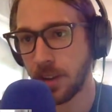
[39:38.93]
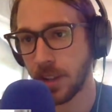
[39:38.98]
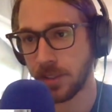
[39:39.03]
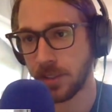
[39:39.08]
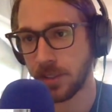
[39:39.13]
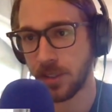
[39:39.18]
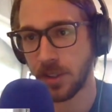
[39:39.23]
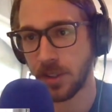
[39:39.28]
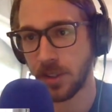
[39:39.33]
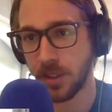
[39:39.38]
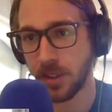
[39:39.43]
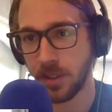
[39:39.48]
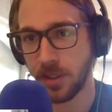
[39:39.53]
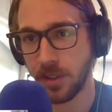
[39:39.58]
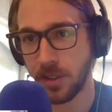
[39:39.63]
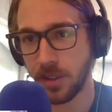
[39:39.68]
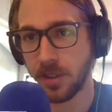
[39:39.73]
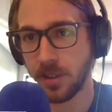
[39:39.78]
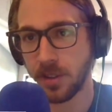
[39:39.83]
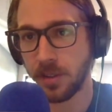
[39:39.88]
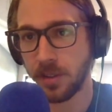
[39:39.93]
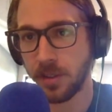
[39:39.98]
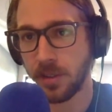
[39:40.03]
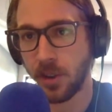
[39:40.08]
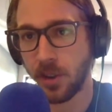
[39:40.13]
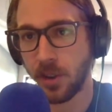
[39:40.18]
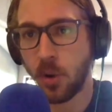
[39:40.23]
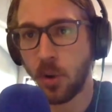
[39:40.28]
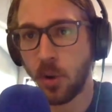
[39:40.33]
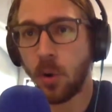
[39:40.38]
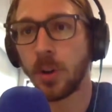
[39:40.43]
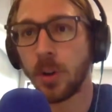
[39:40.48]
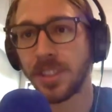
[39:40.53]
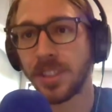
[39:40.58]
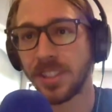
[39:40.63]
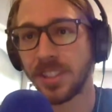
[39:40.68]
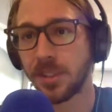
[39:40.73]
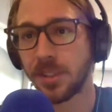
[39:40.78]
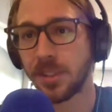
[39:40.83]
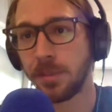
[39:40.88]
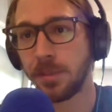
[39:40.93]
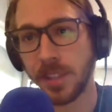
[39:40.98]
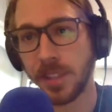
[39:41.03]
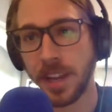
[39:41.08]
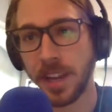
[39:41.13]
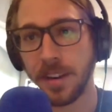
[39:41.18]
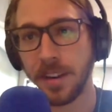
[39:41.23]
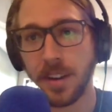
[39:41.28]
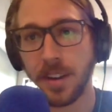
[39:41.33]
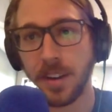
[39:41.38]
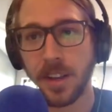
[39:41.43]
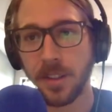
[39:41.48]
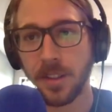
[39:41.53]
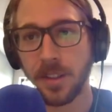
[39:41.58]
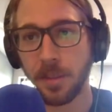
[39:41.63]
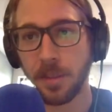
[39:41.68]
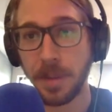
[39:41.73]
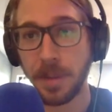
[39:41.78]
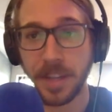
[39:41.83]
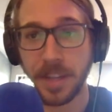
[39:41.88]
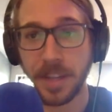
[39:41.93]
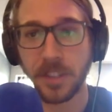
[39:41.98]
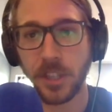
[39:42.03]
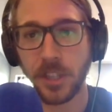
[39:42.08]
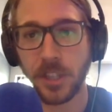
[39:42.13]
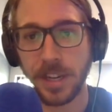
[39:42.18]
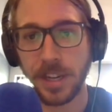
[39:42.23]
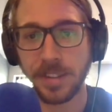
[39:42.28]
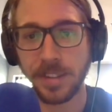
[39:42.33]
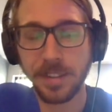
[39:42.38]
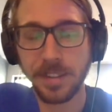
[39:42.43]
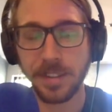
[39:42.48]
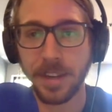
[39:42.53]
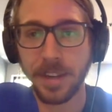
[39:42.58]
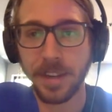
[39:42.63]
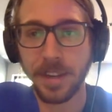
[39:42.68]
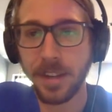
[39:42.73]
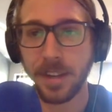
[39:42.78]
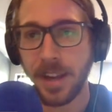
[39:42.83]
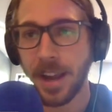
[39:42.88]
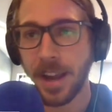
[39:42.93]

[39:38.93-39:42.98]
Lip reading: That's the core system state, the beacon chain state,